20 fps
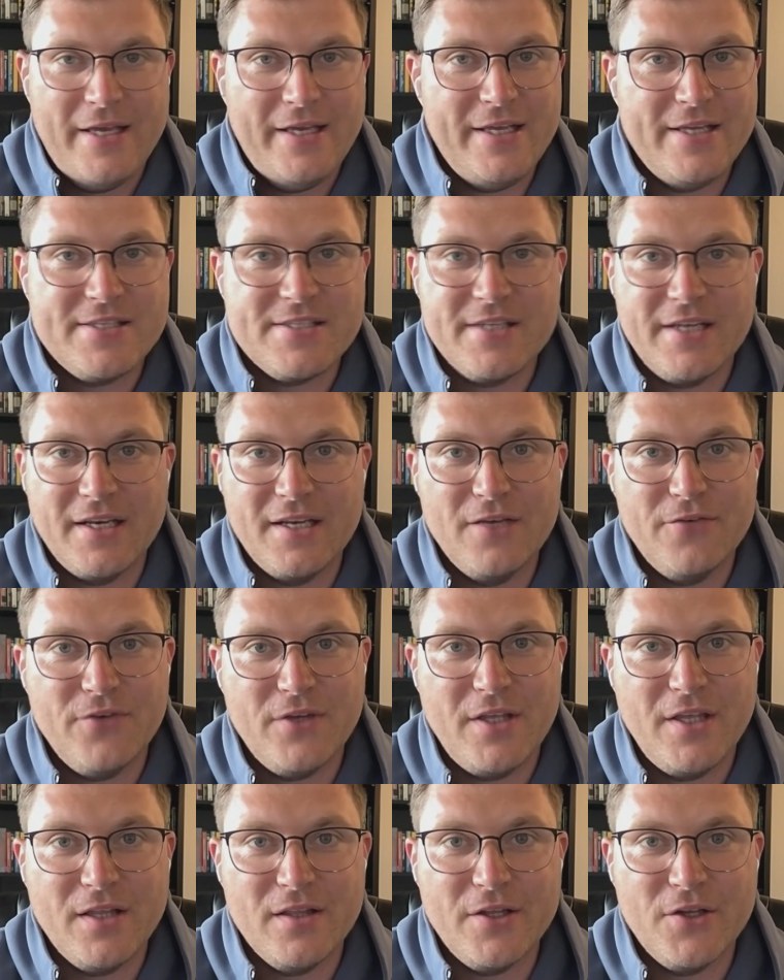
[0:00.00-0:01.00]
He's
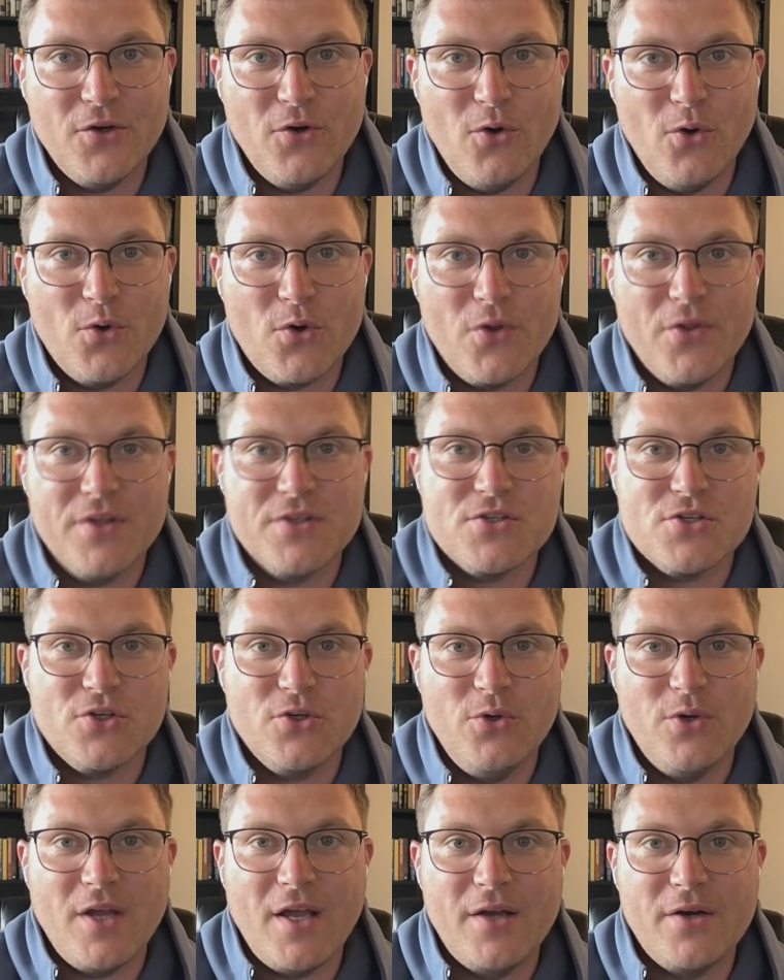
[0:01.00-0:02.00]
significantly older than
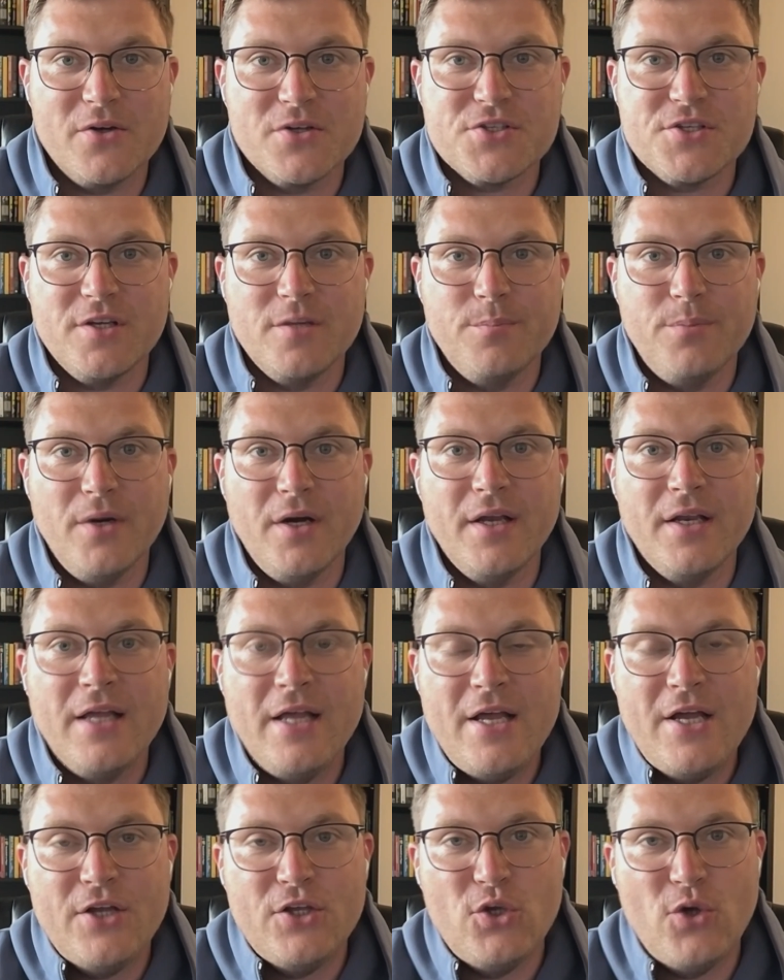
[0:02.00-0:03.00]
Scoot Henderson, but
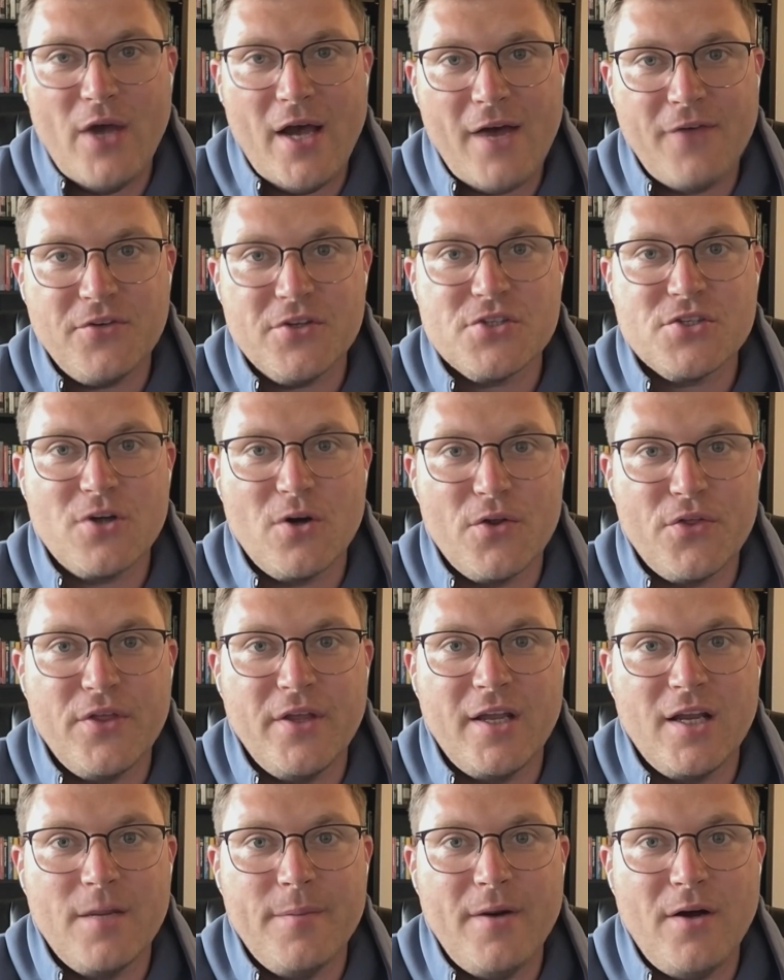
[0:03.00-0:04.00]
you have to start
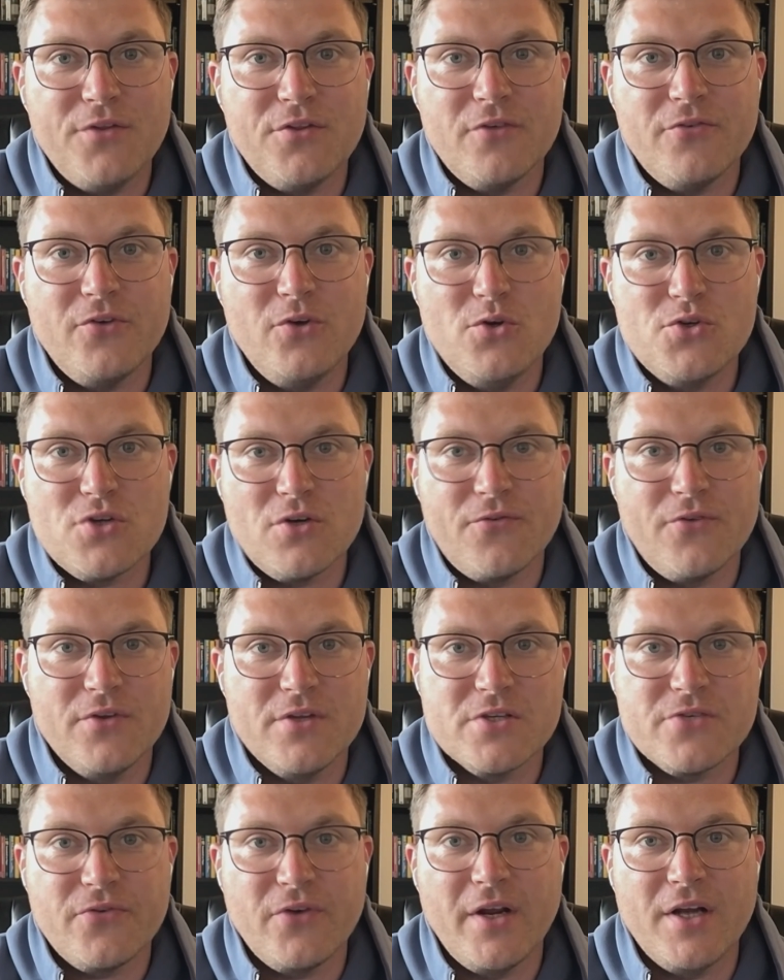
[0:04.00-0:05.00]
thinking about the future for
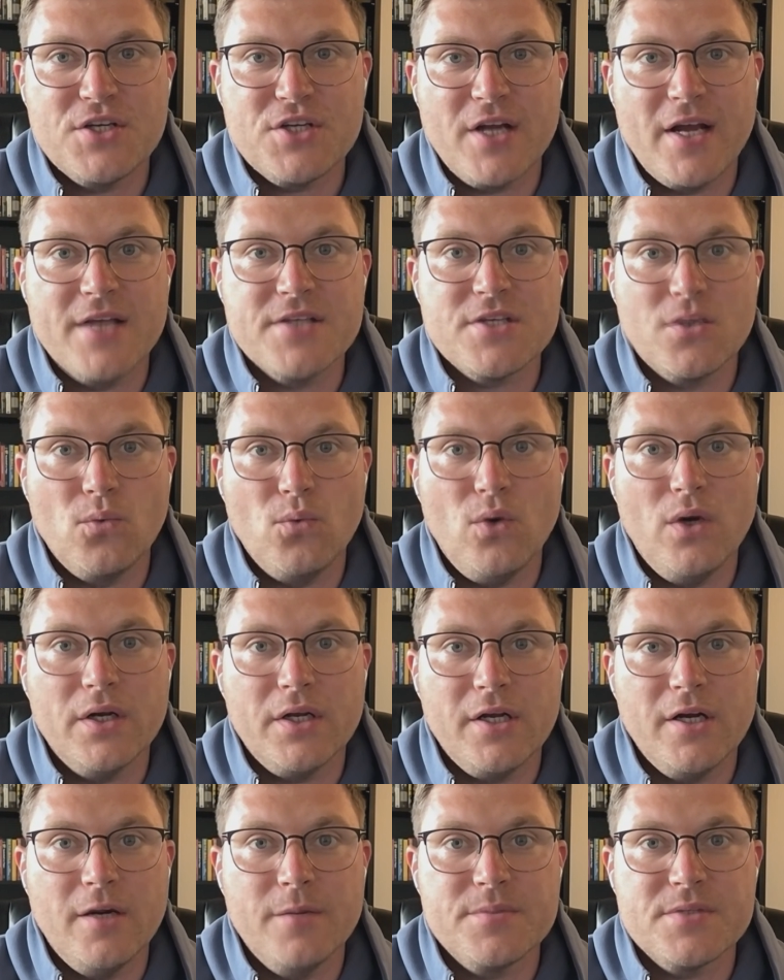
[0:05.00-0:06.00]
this franchise and
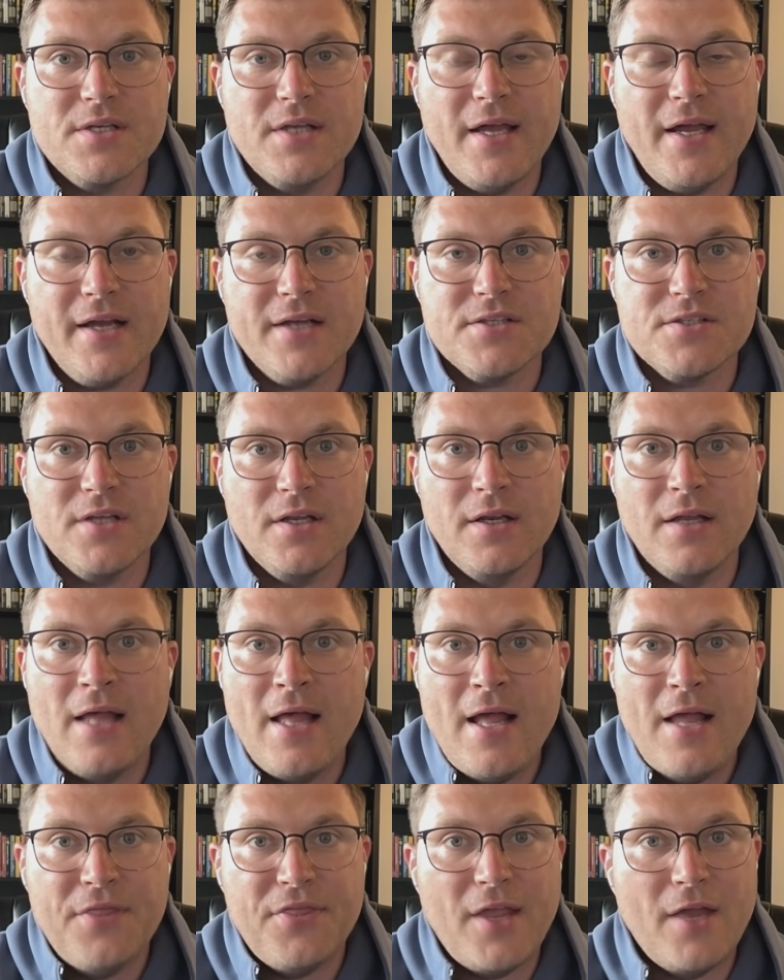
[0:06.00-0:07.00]
what comes next. And
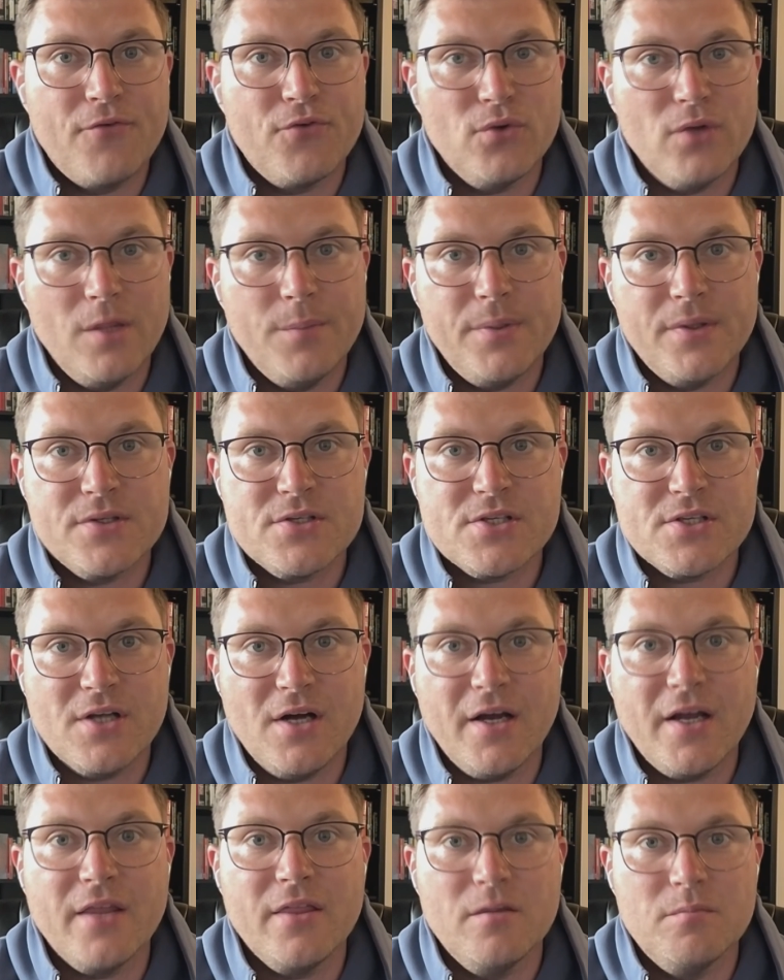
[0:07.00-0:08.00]
they've really been
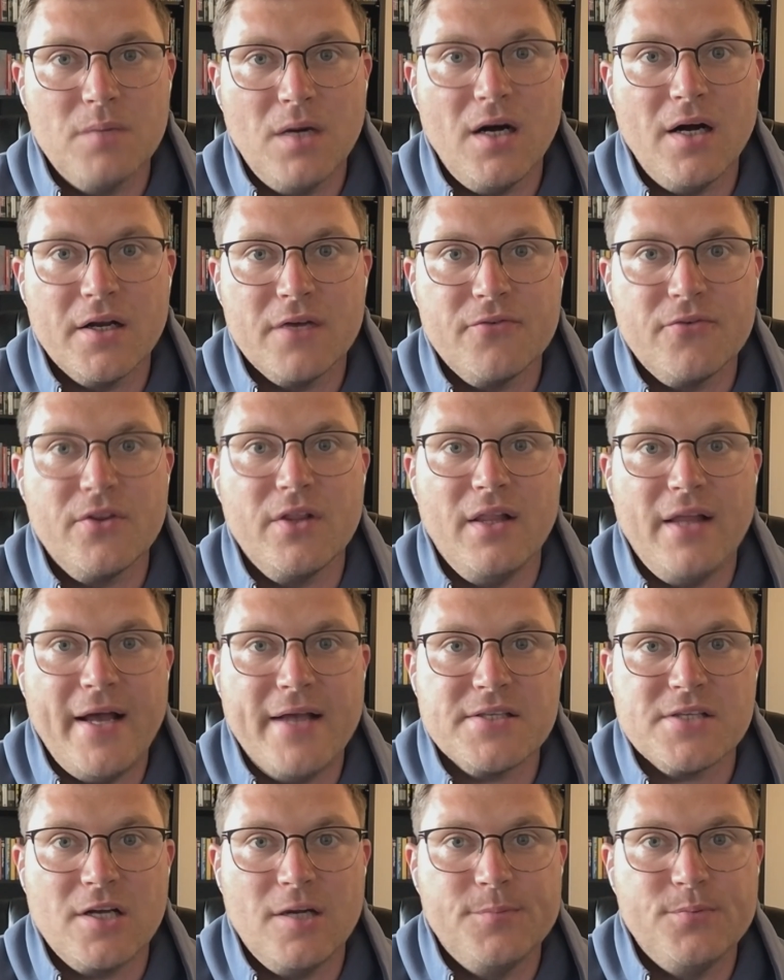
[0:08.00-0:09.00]
stuck in the muck for the
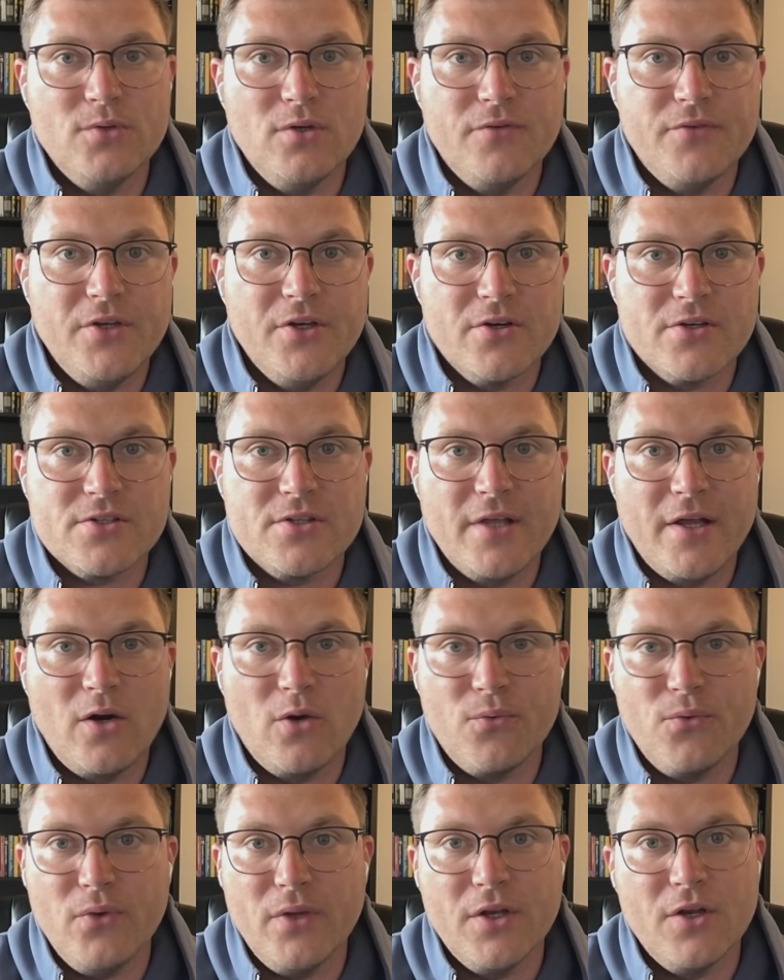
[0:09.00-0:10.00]
last couple of years. They
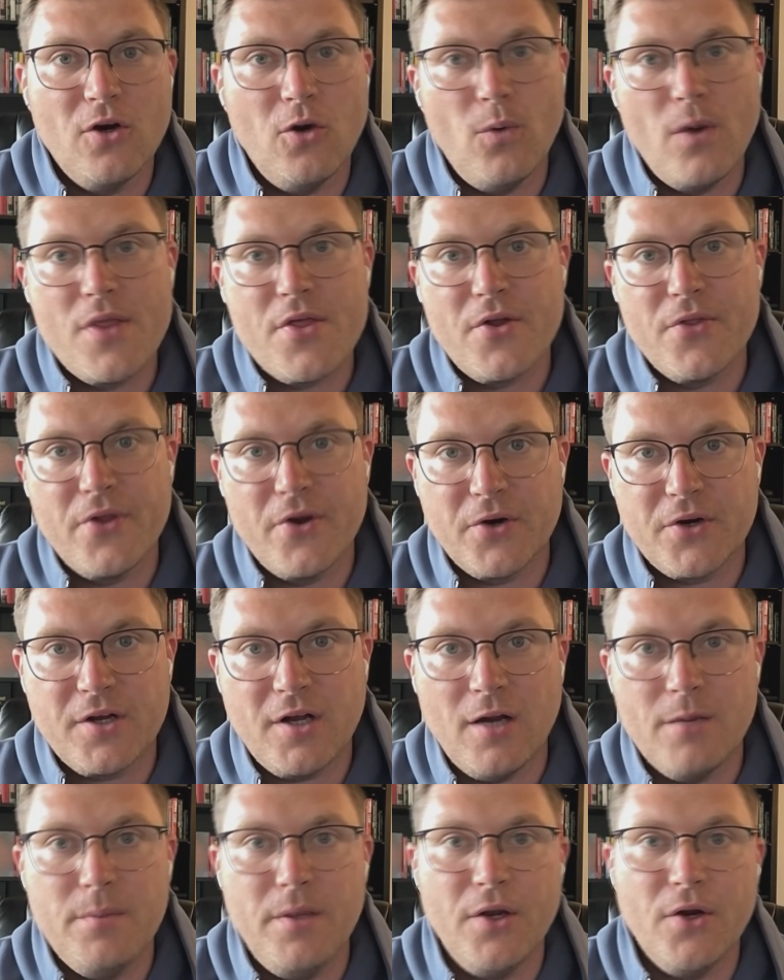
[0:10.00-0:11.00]
don't really know whether they're
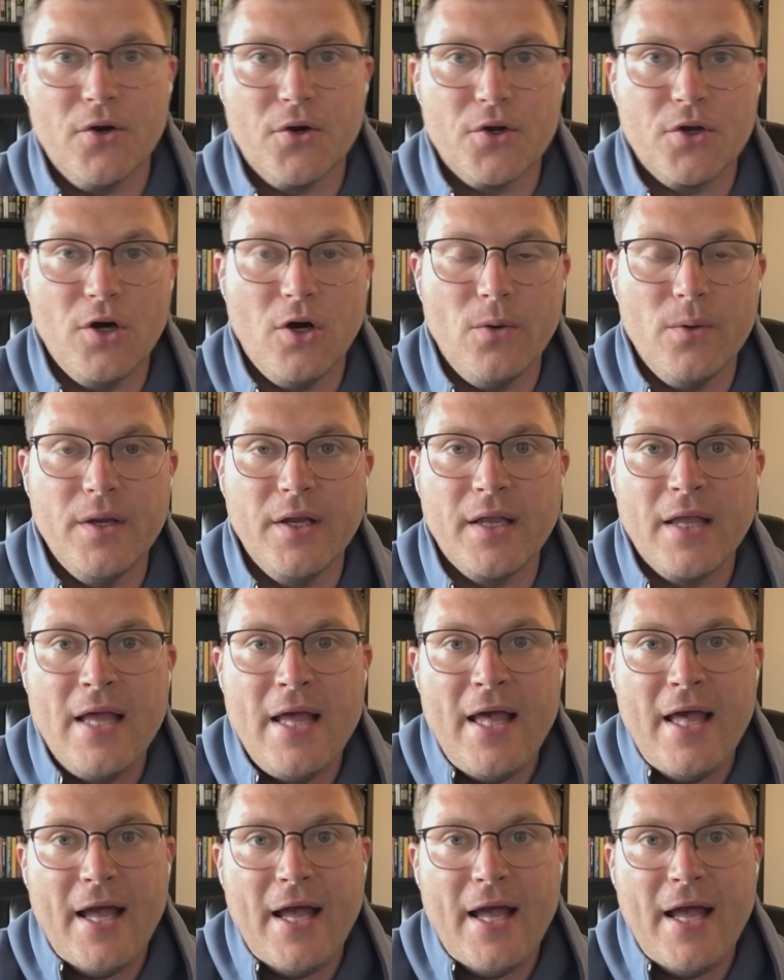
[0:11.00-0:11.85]
coming or going.